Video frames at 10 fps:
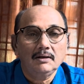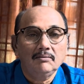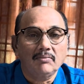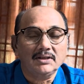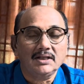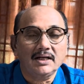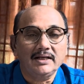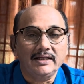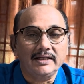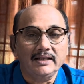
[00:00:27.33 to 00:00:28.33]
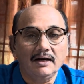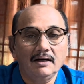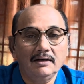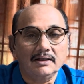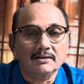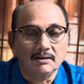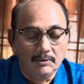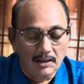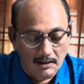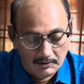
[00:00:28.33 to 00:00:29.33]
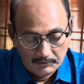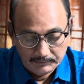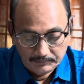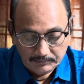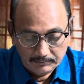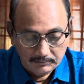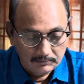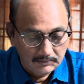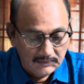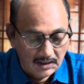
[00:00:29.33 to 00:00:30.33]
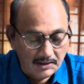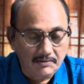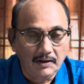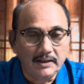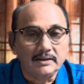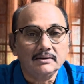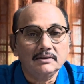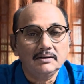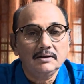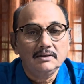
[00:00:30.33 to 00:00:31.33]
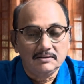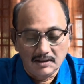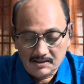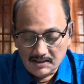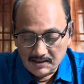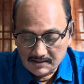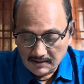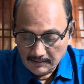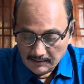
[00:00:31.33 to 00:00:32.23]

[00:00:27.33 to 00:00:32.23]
Madurai area in Tamil Nadu. Actually, Justice